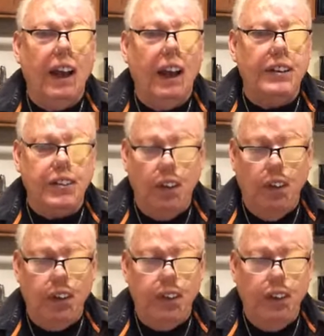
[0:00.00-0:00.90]
And
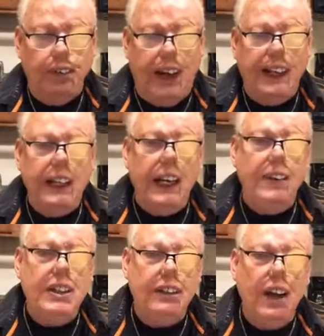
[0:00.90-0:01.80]
so, you're made in the
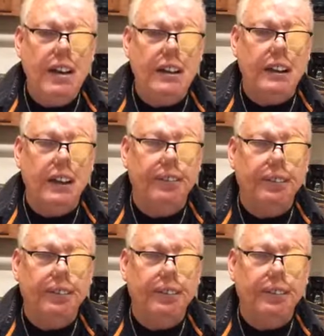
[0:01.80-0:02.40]
image of God.